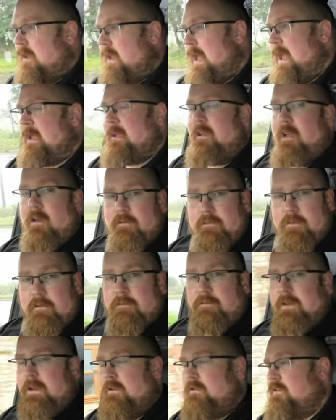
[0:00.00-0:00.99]
and comfort
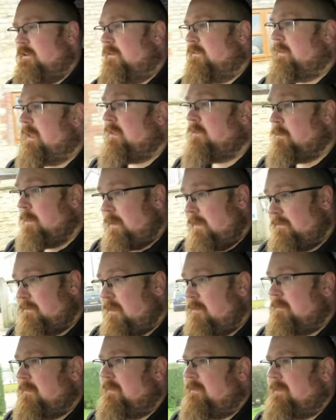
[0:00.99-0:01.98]
features, as well as
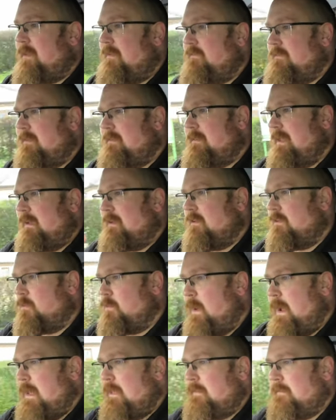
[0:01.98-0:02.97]
some of the safety tech as
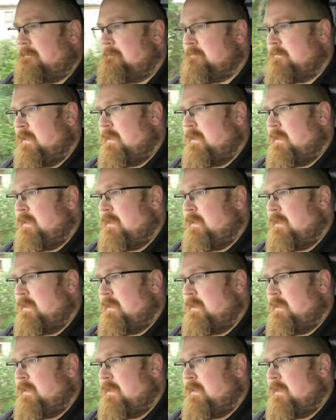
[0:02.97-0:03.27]
well,